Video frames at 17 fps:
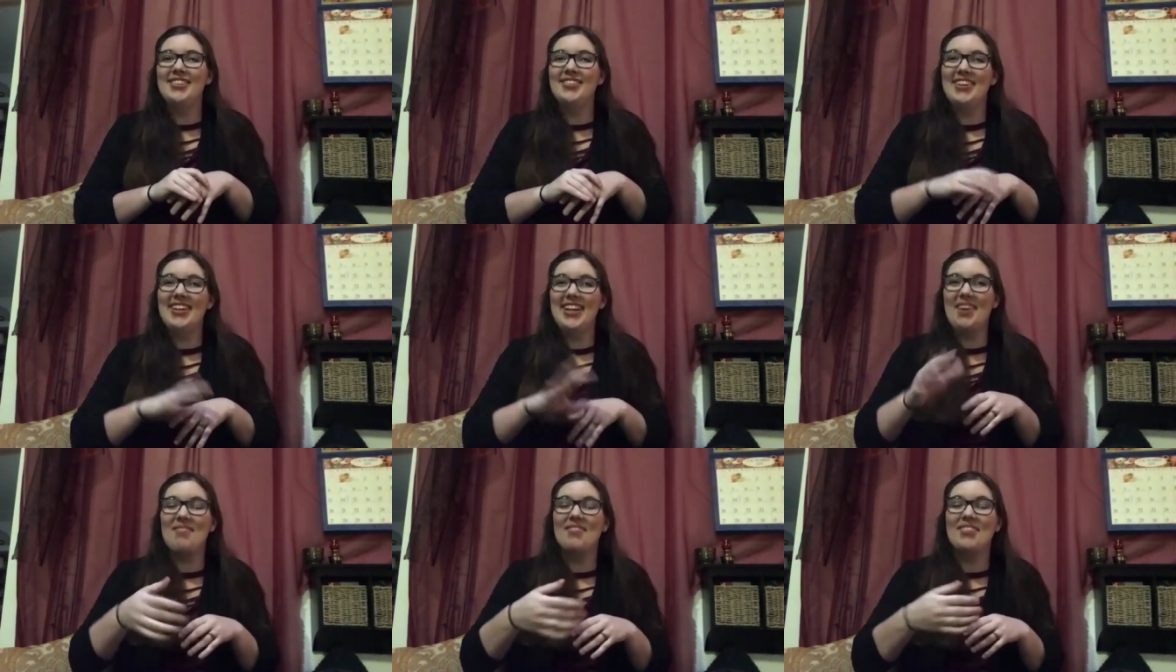you
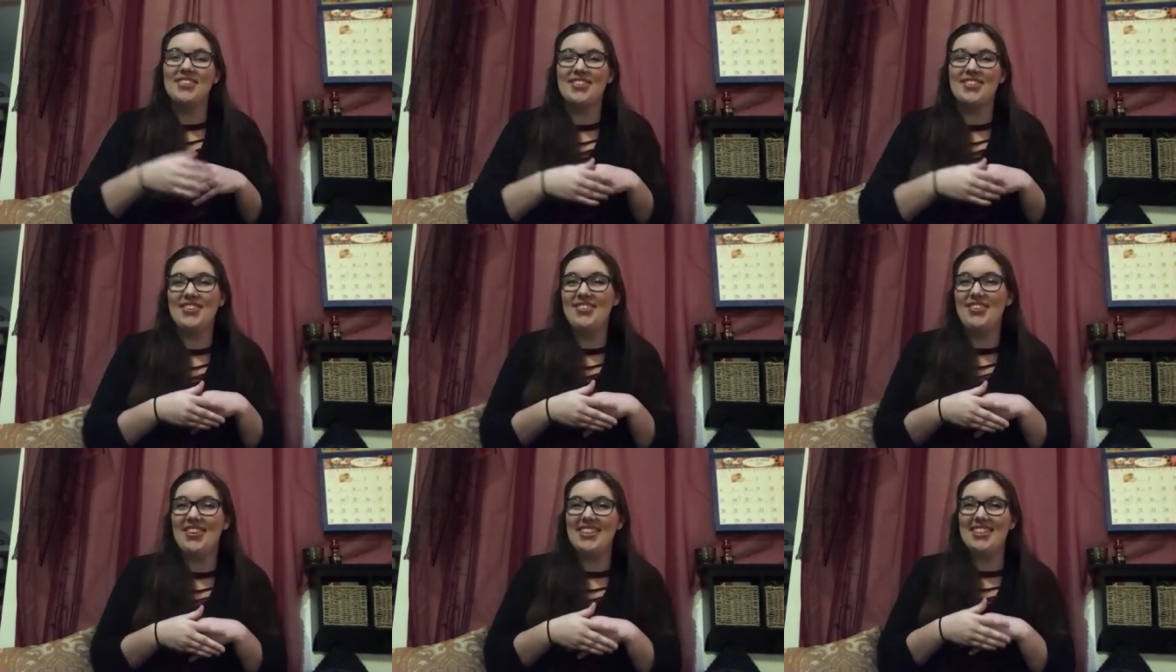a couple so
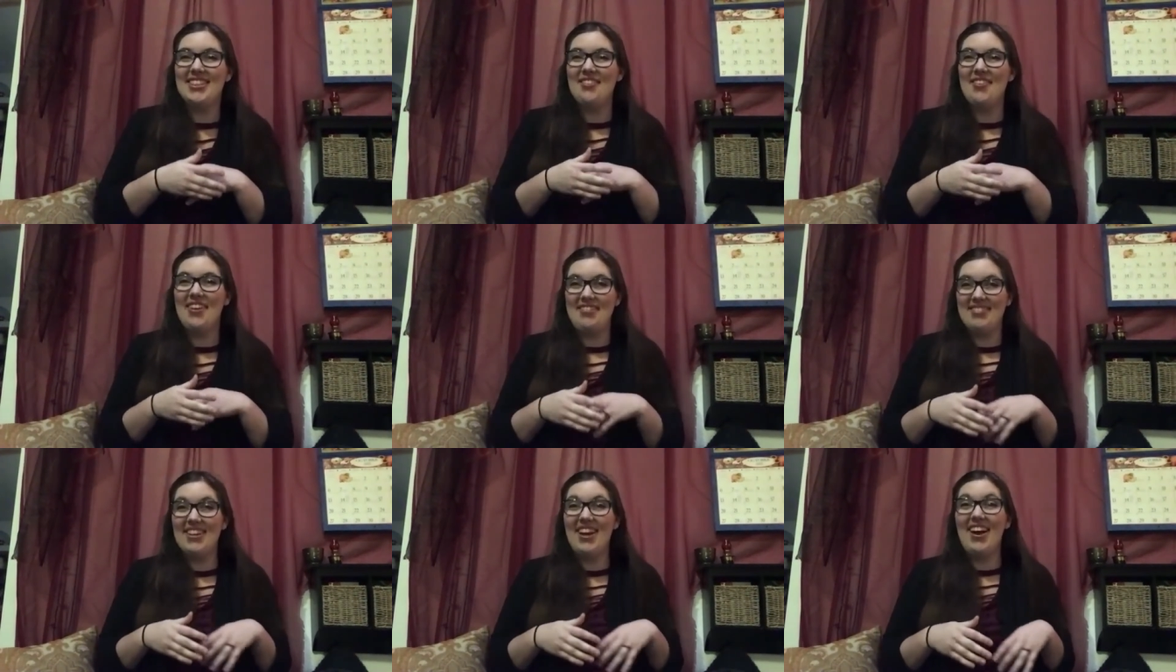you can see what
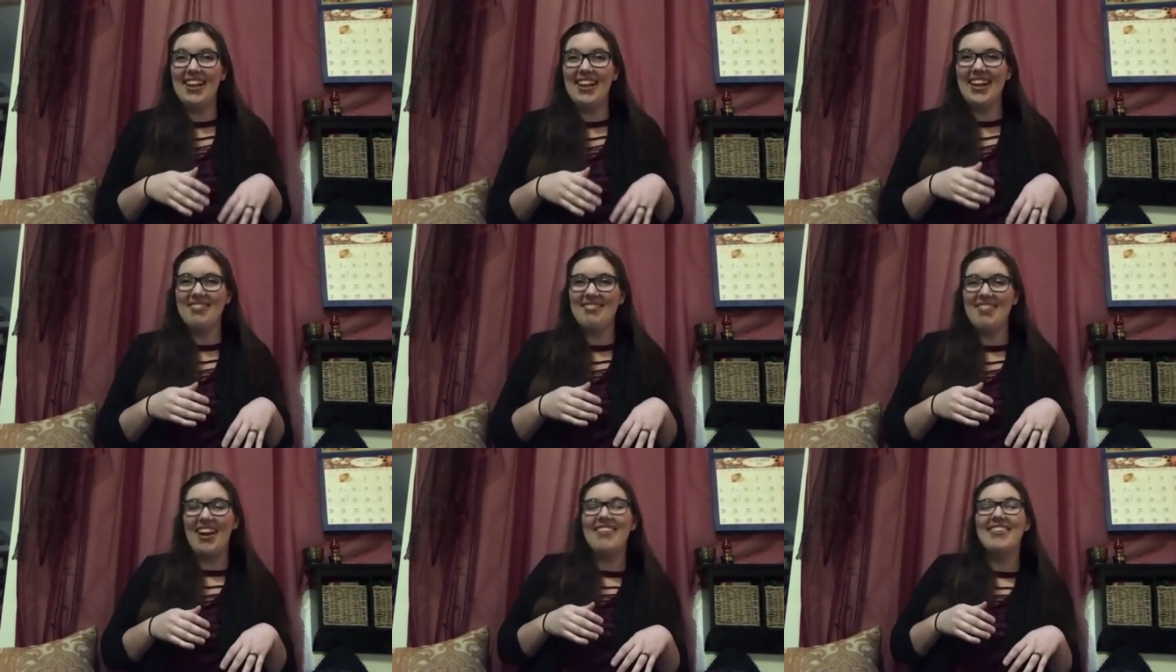I'm talking
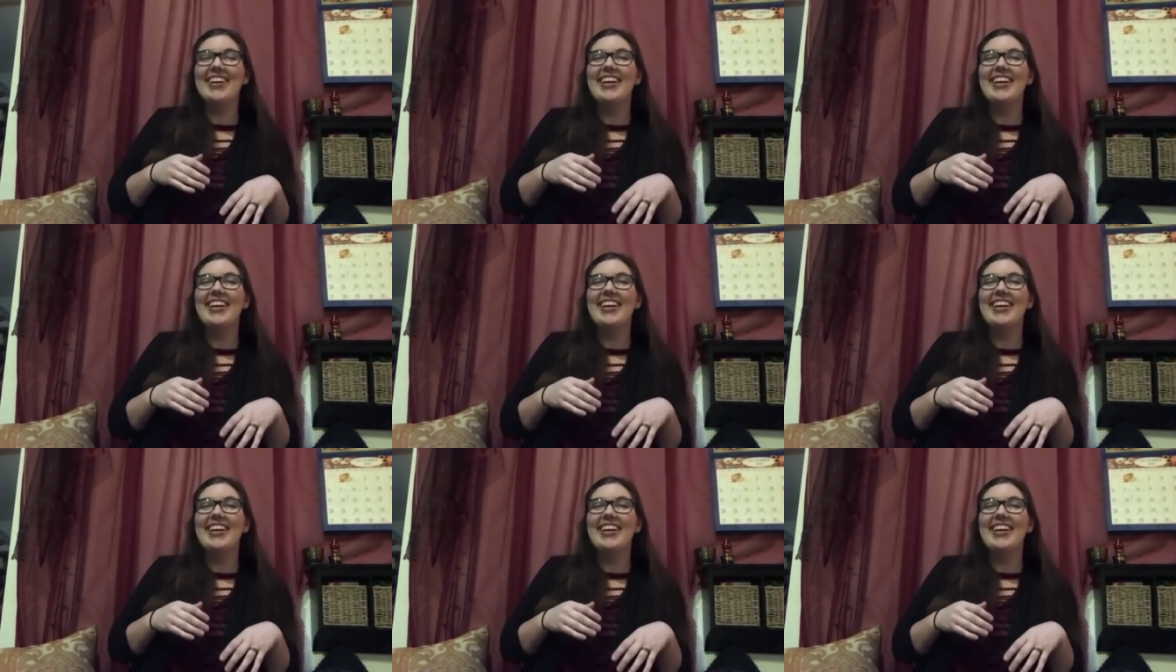about.